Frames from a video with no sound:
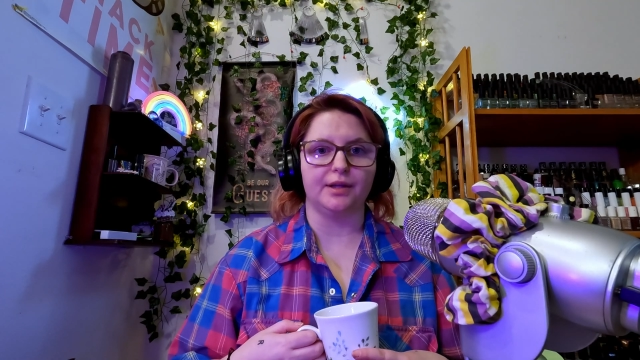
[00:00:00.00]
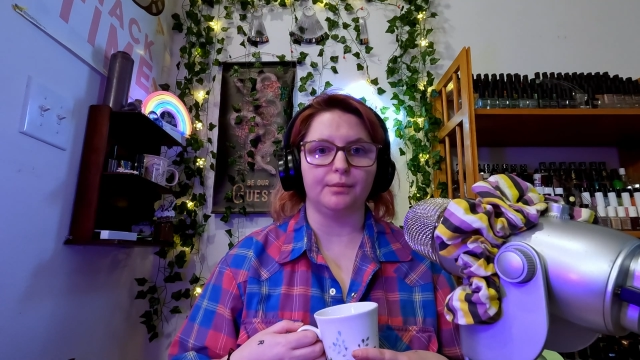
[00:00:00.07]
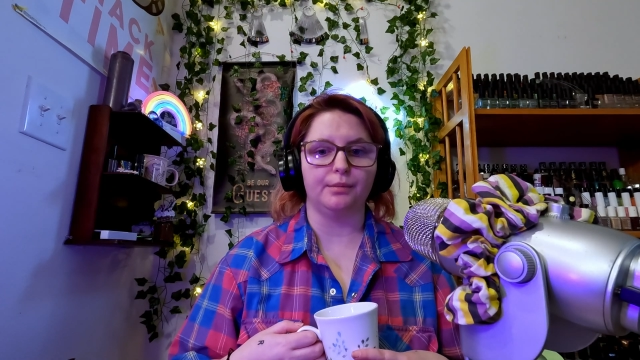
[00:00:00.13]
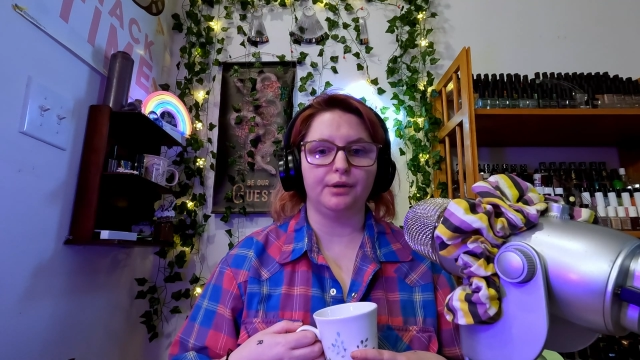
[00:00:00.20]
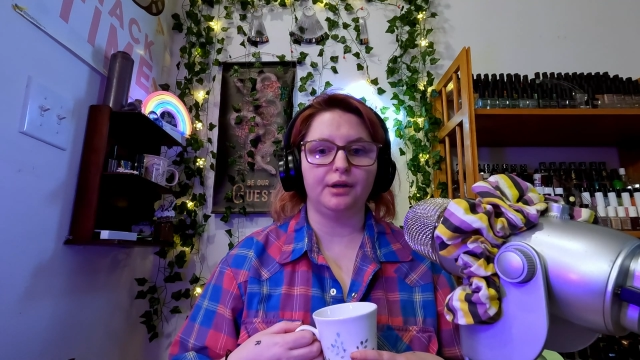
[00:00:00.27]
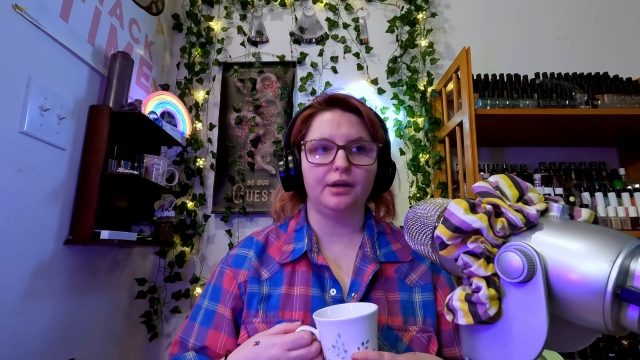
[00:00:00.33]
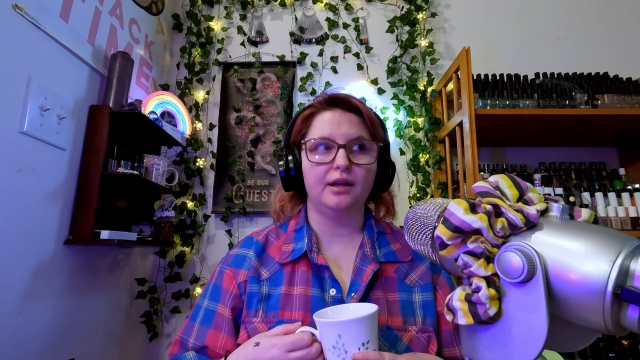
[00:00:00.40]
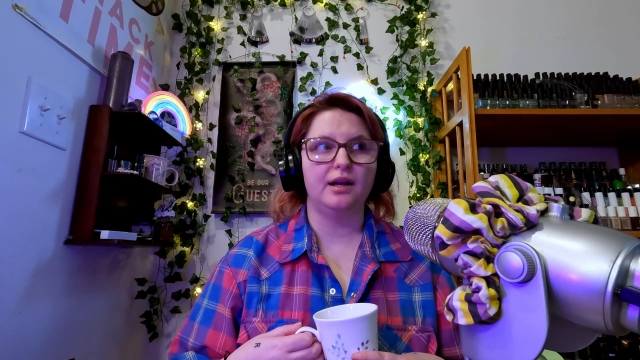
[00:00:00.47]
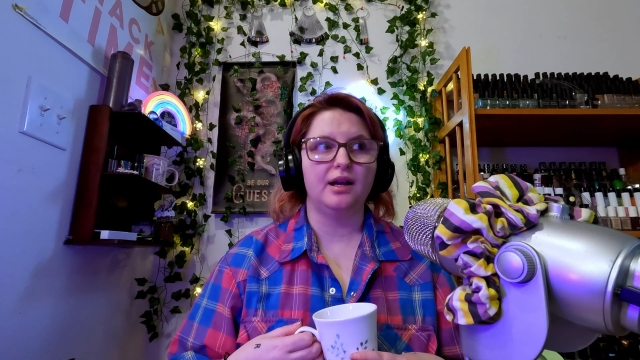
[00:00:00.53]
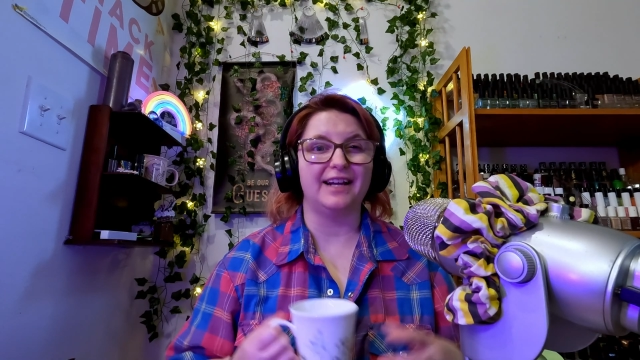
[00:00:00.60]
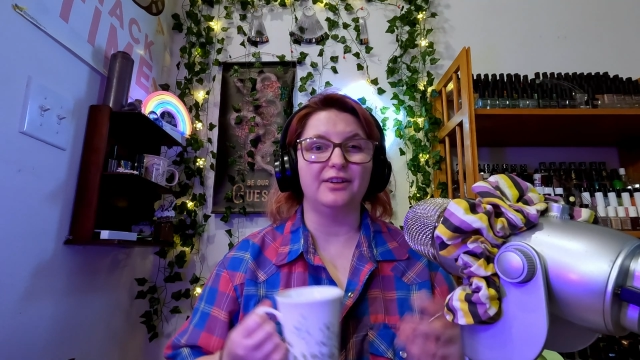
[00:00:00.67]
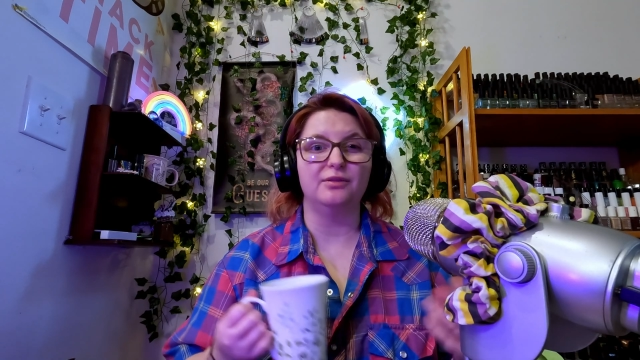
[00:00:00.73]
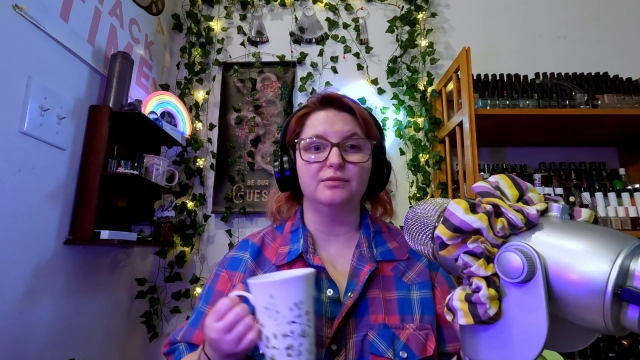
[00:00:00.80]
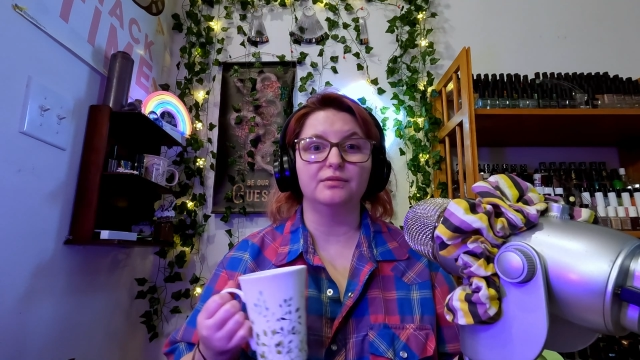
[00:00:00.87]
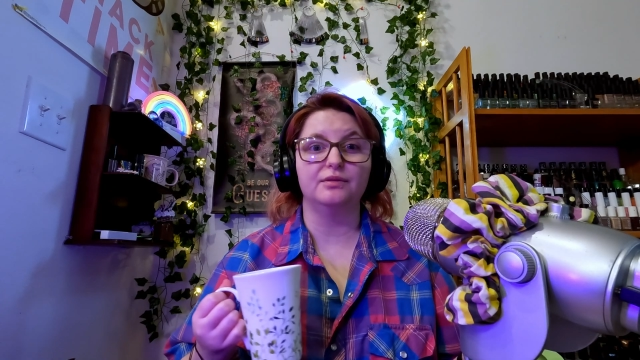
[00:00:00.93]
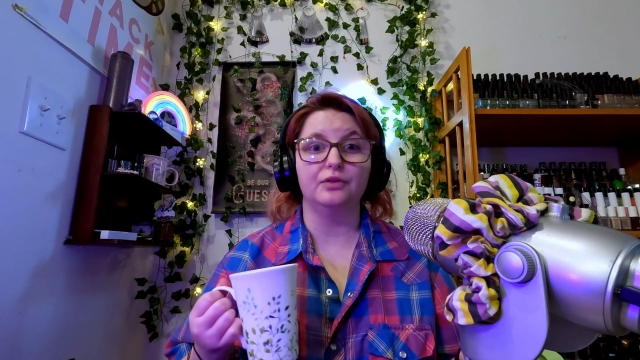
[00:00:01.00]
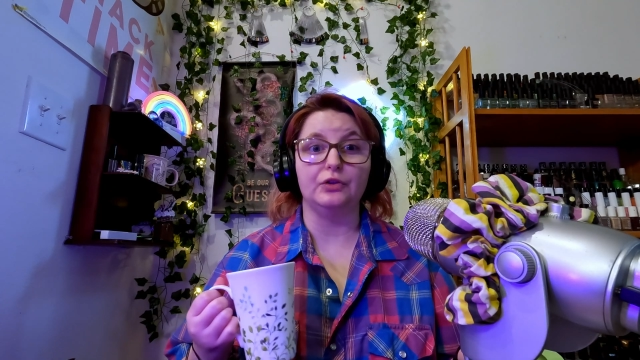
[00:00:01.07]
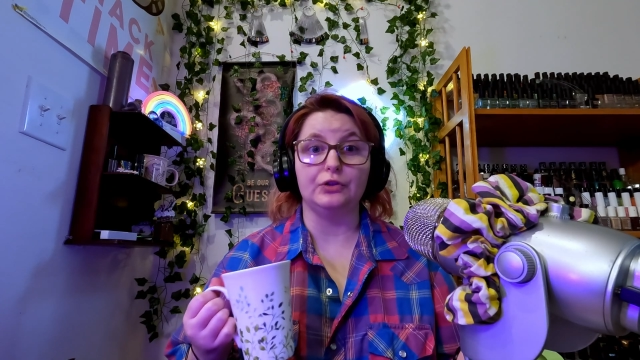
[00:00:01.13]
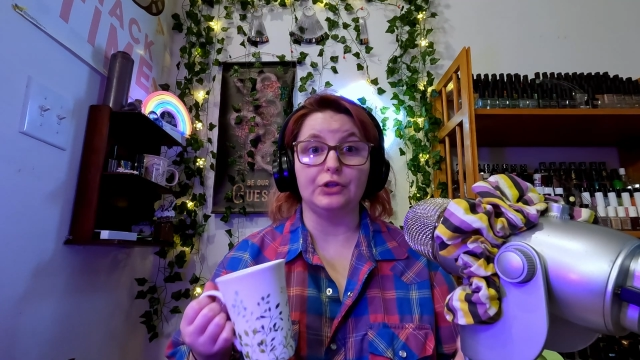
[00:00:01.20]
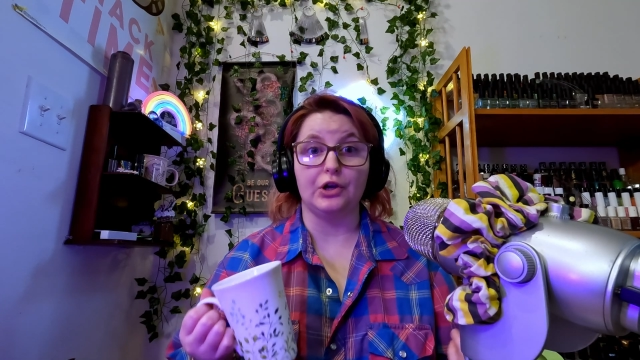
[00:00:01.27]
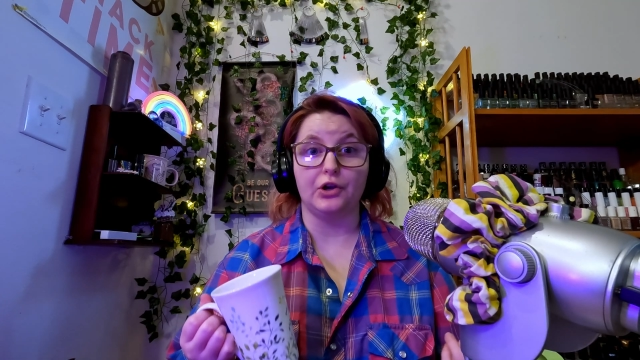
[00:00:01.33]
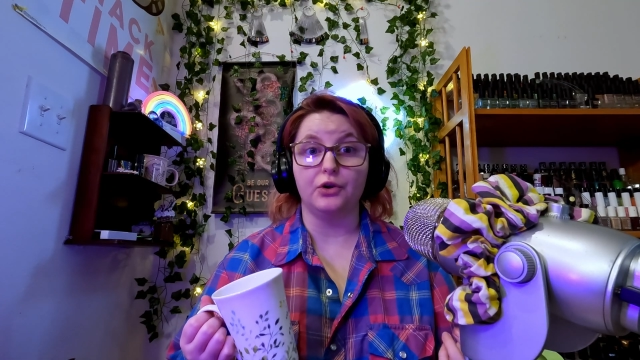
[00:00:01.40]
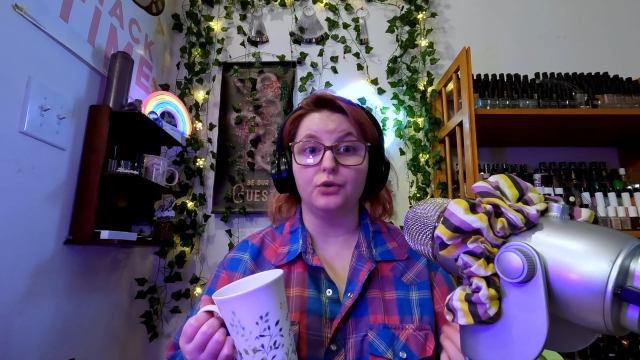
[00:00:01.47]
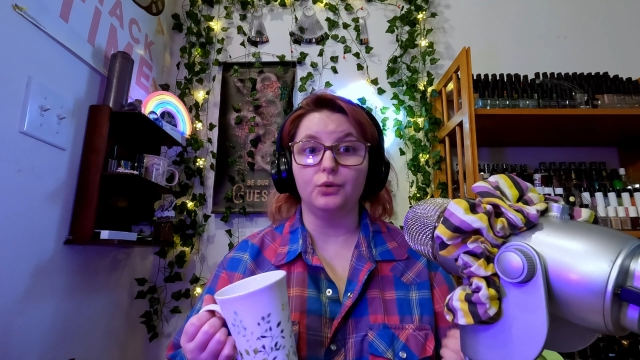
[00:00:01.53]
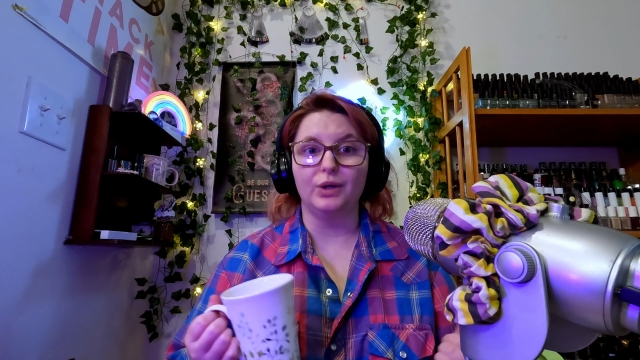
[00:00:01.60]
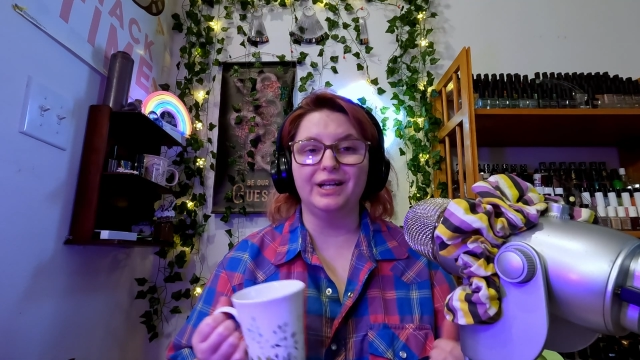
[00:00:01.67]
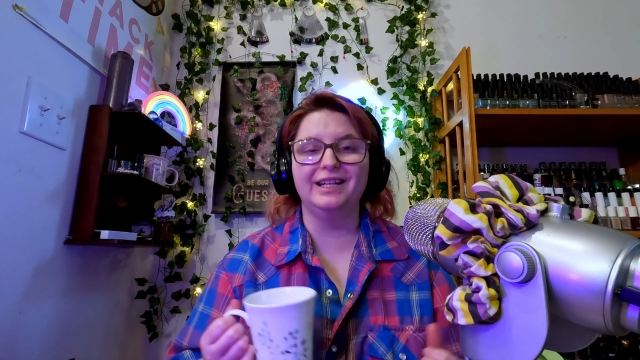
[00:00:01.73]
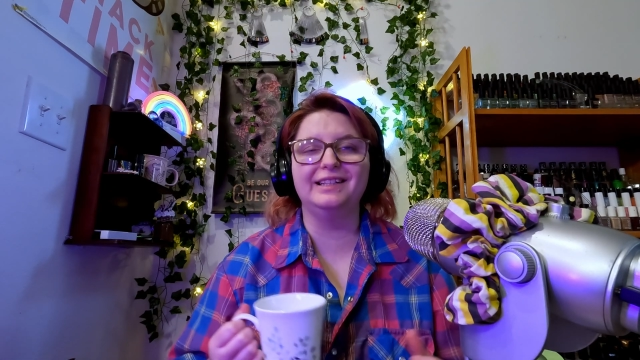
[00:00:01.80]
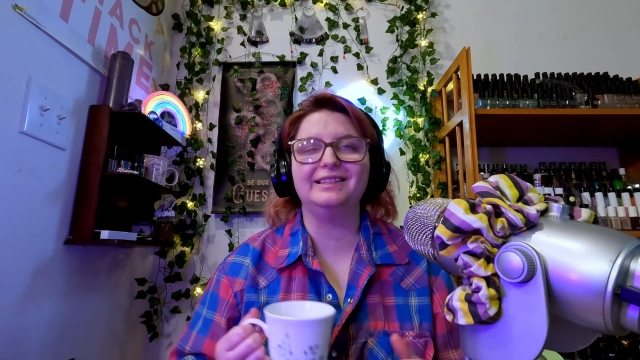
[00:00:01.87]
number? I don't know.